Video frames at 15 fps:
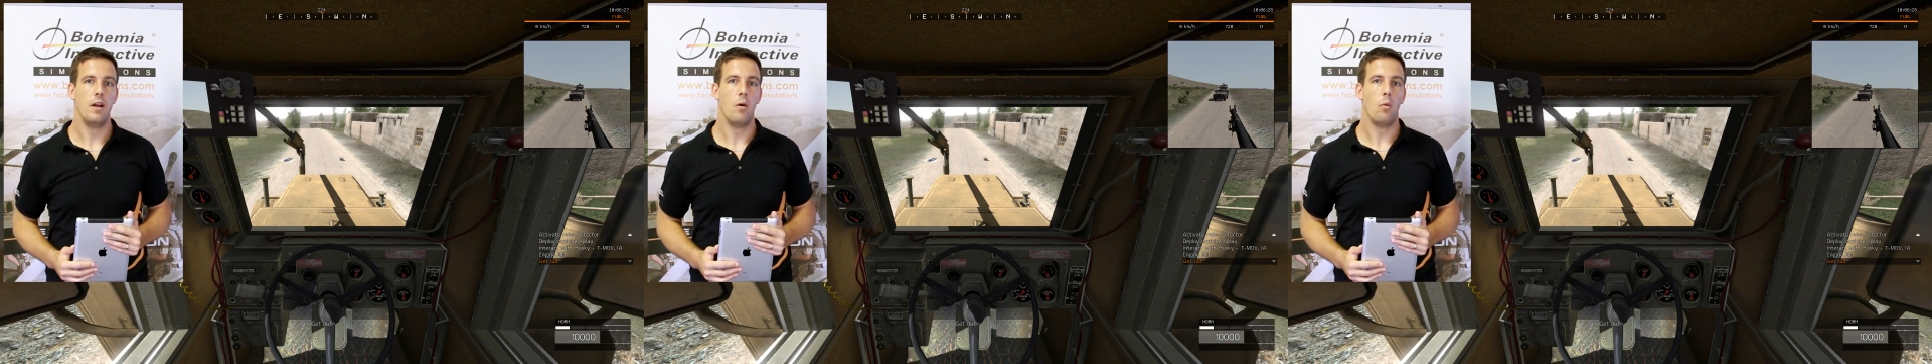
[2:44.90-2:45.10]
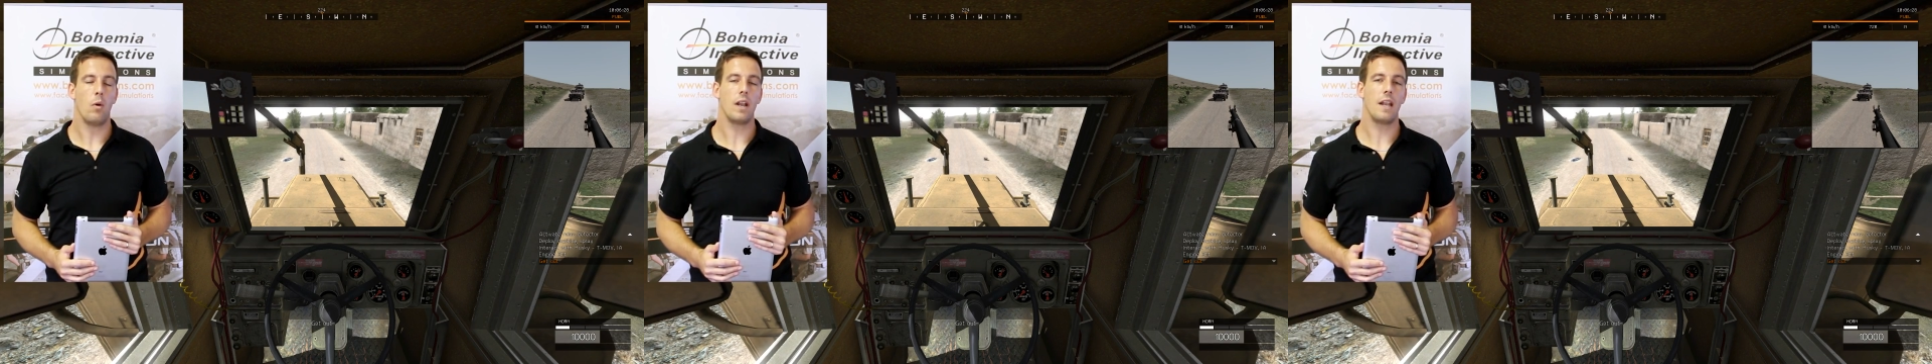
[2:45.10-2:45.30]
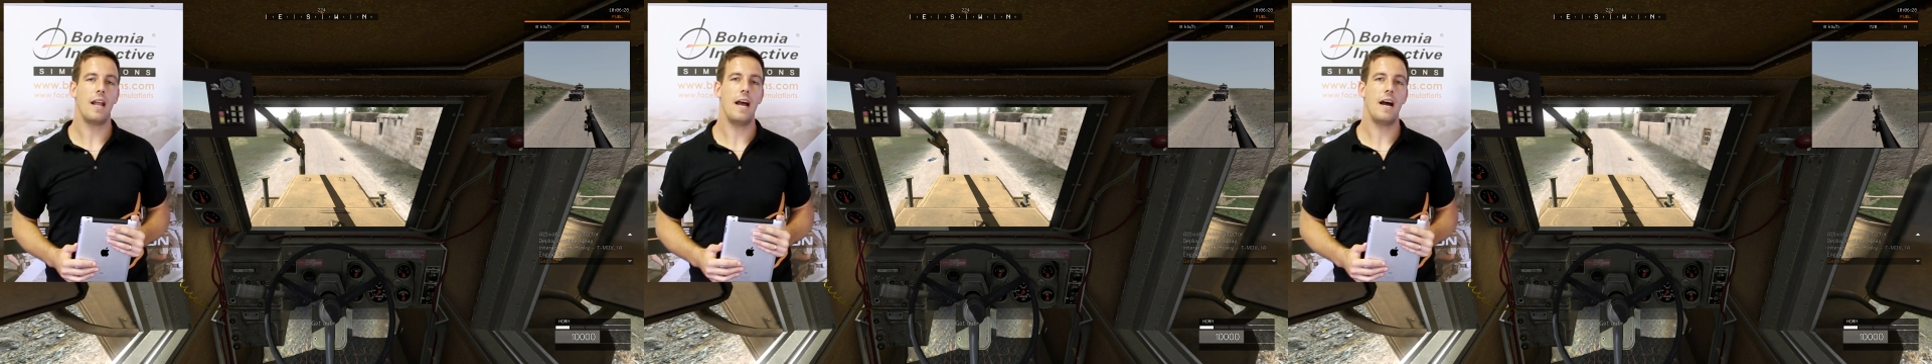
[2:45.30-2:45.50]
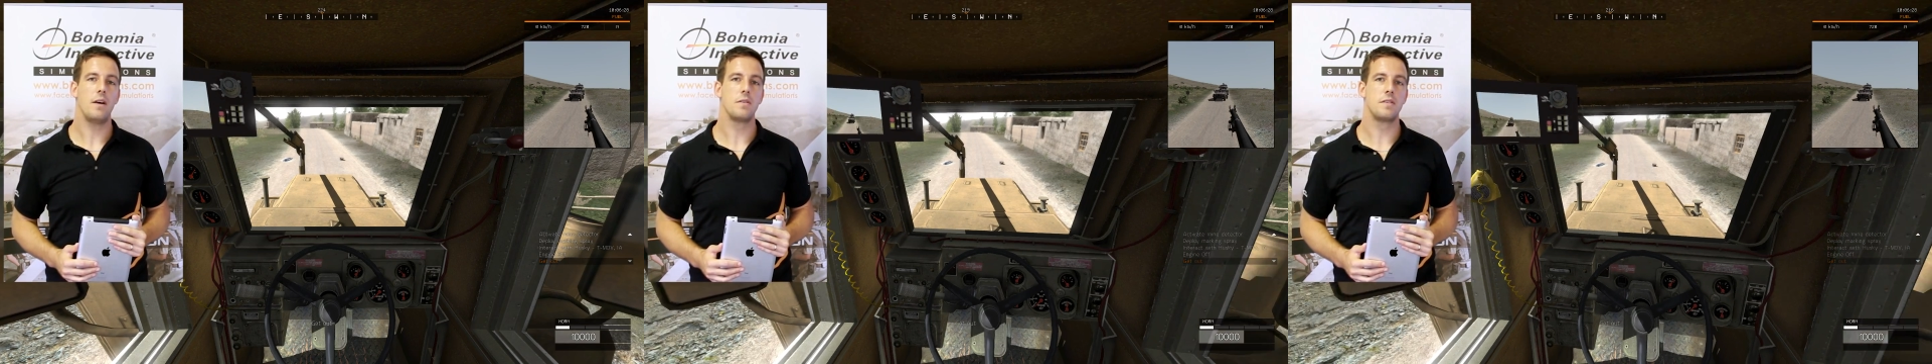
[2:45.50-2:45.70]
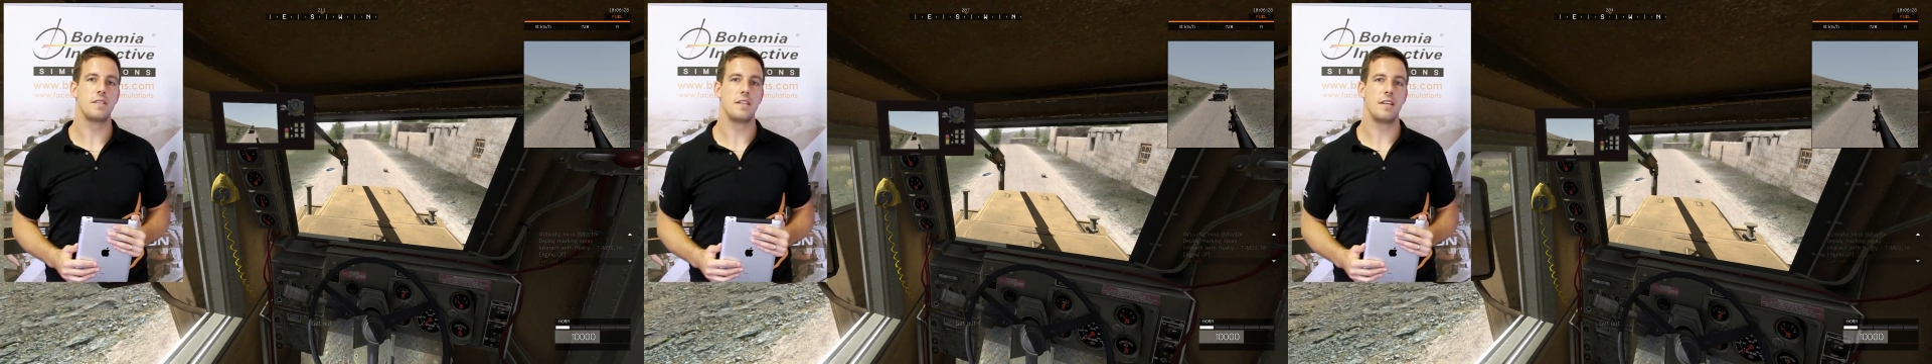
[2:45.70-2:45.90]
What
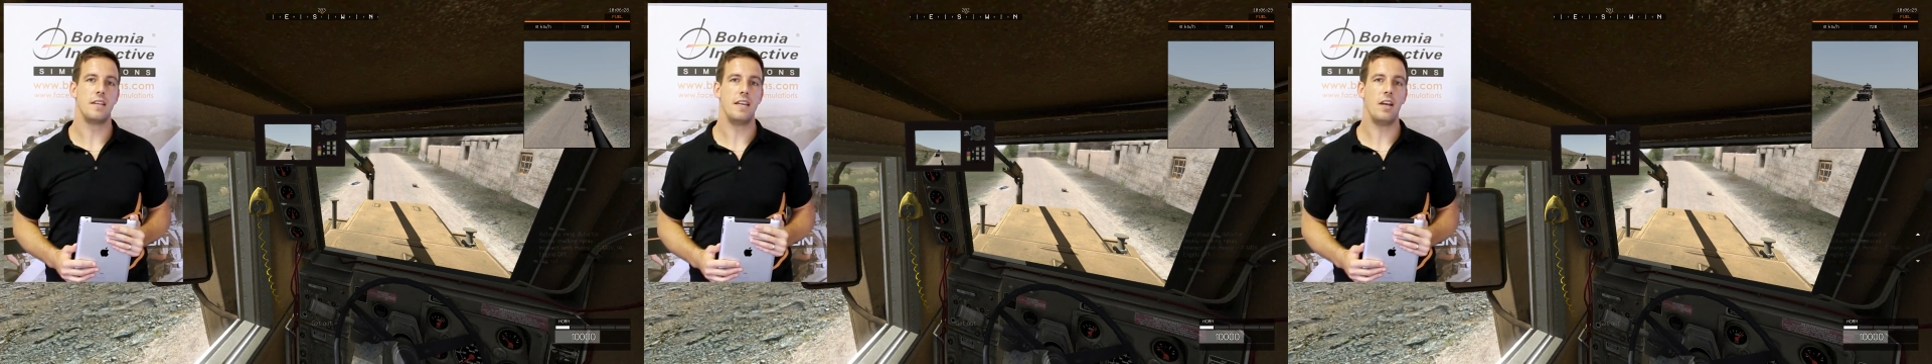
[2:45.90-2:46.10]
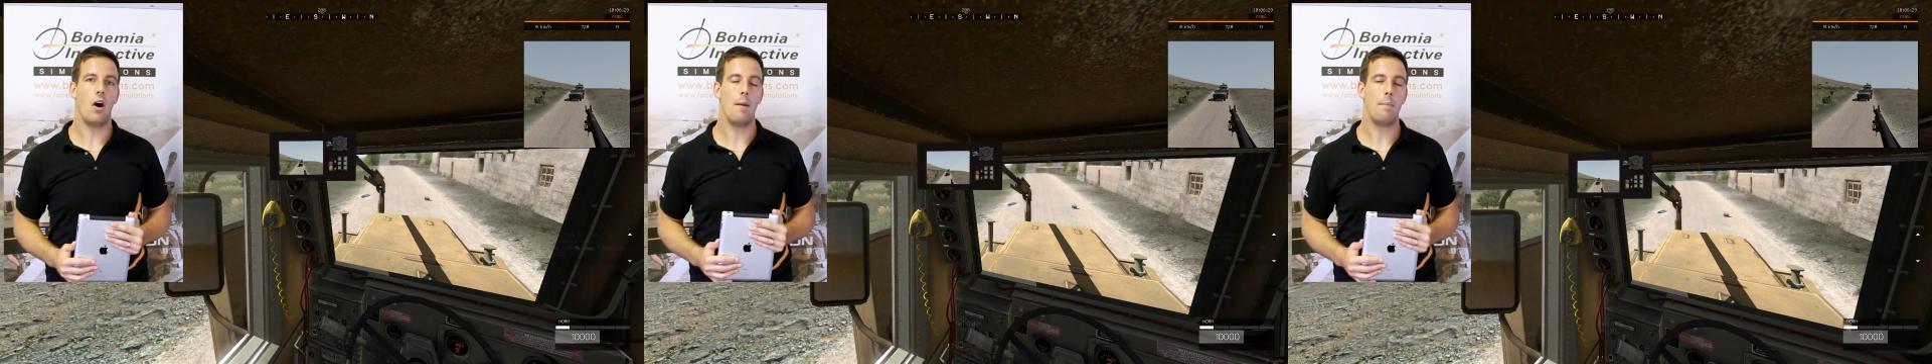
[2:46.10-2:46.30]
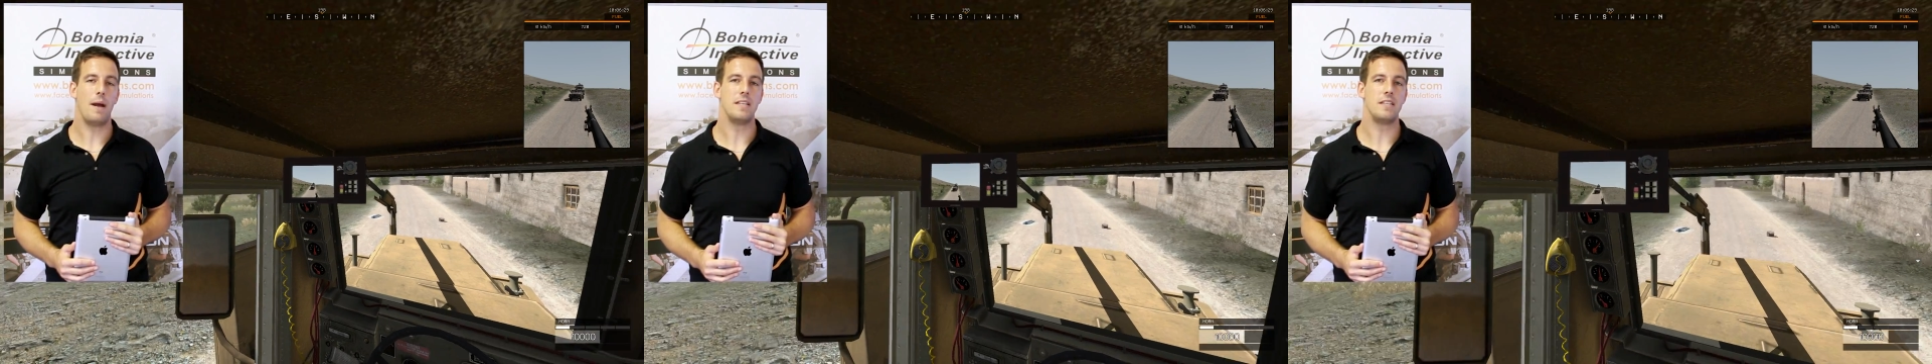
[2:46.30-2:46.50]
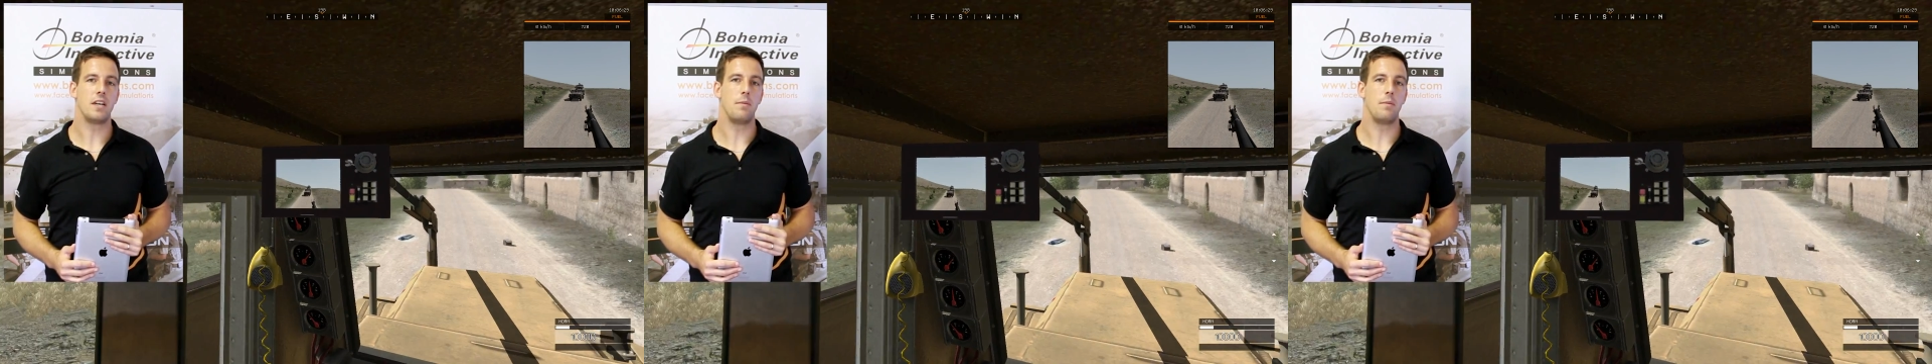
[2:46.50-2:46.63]
allows the iPad to